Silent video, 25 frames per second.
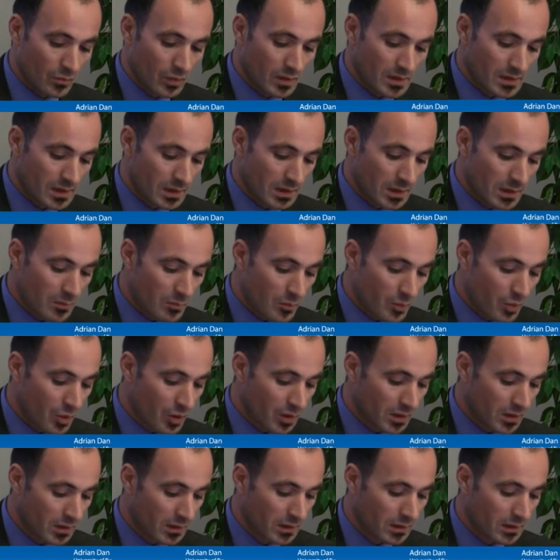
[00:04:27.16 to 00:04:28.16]
Was an
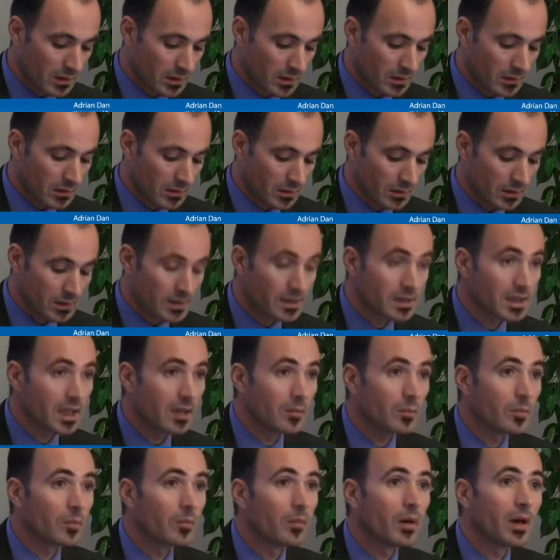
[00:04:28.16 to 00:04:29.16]
important
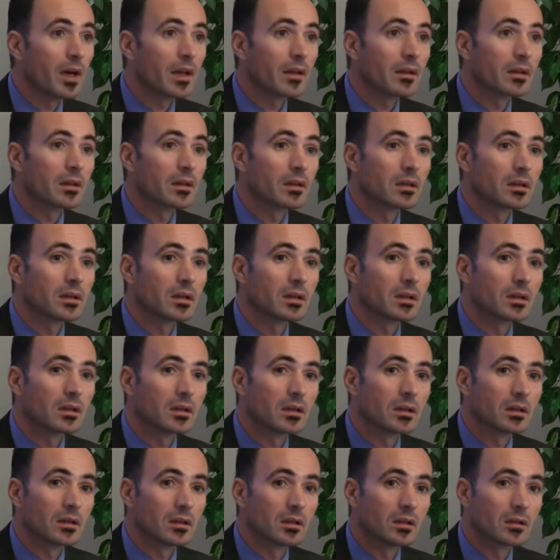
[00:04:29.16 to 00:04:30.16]
step, but
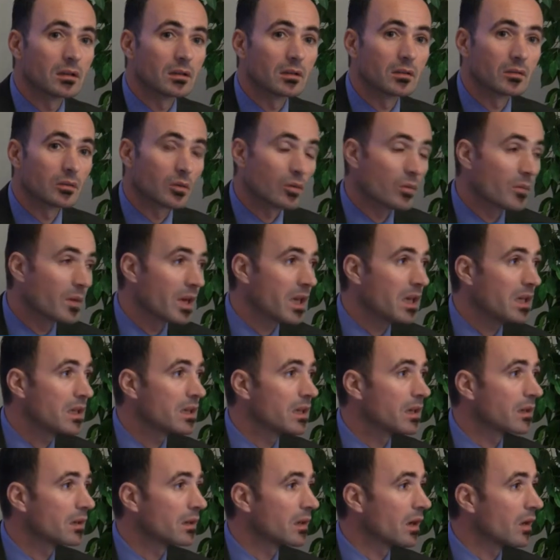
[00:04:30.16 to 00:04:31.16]

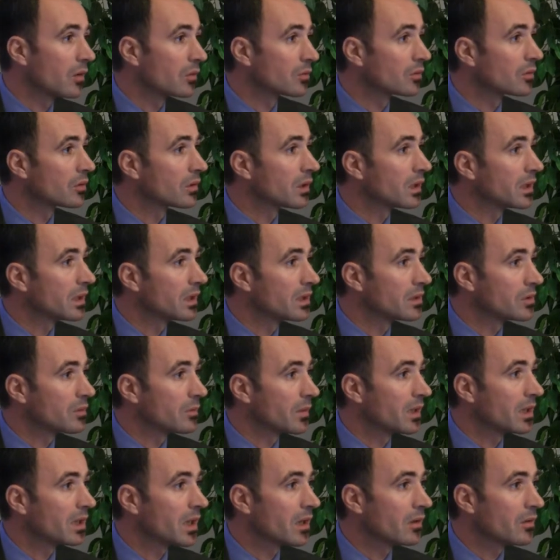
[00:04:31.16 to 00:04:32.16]
Romanian authorities,
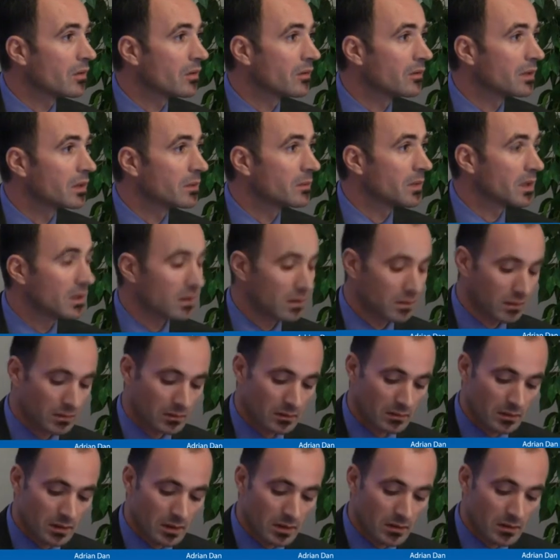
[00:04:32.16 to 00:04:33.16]
Romanian government
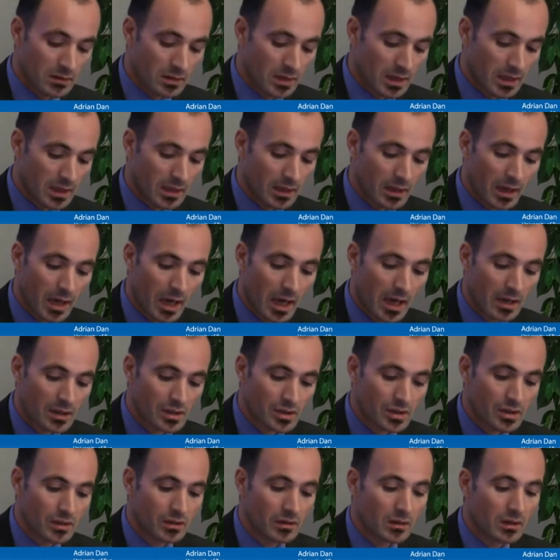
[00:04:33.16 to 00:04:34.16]
didn't take
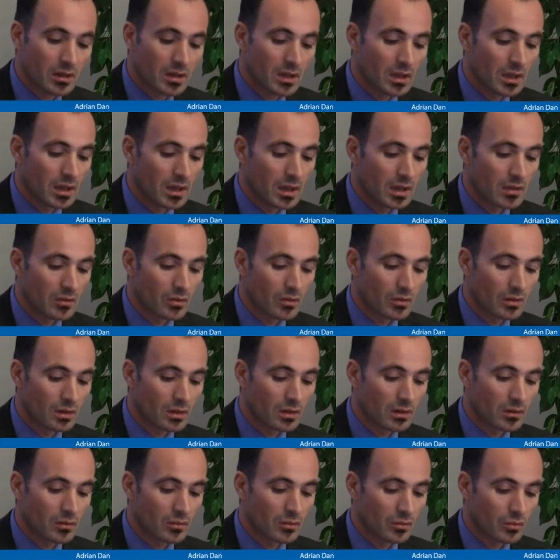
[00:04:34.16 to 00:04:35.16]
action in
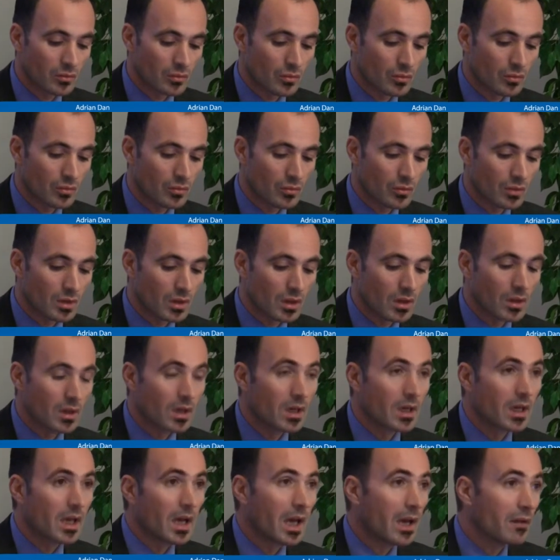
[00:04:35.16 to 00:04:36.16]
order to
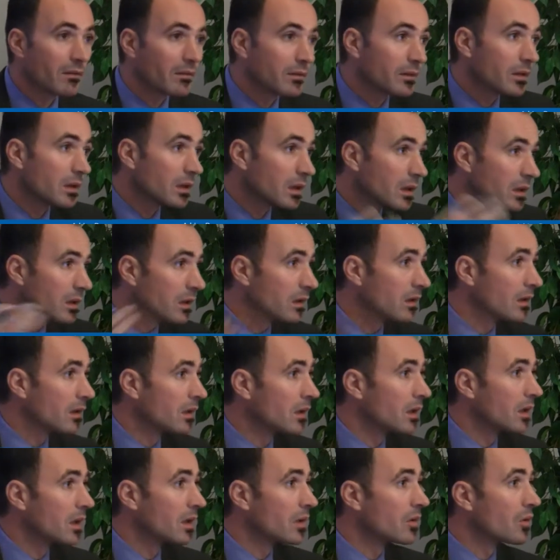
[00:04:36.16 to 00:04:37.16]
have
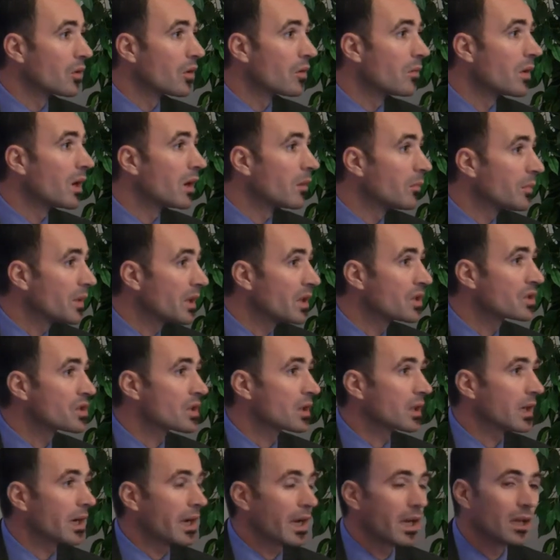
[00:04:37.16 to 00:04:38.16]
a global
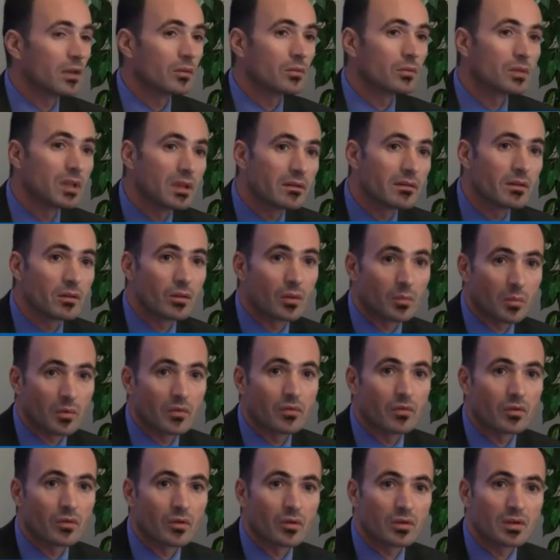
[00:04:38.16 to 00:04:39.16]
picture and to develop,
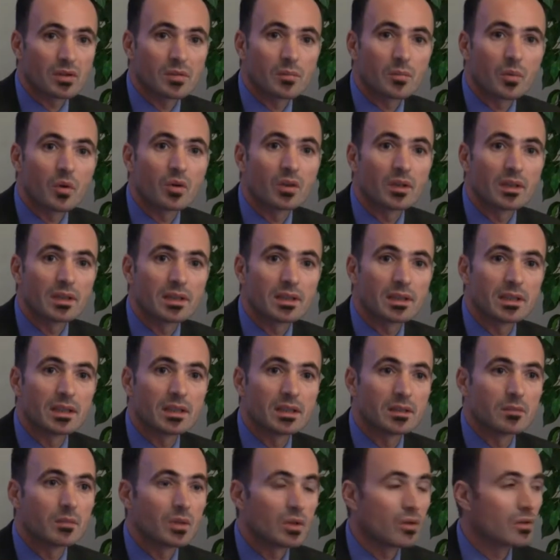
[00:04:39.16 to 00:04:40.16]
of course,
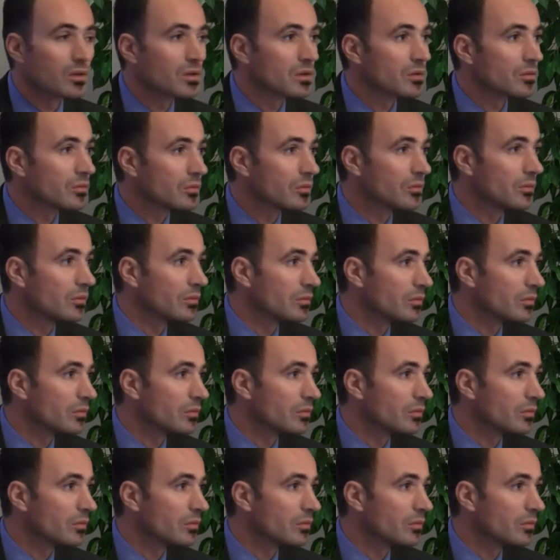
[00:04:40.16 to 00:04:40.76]
policies, because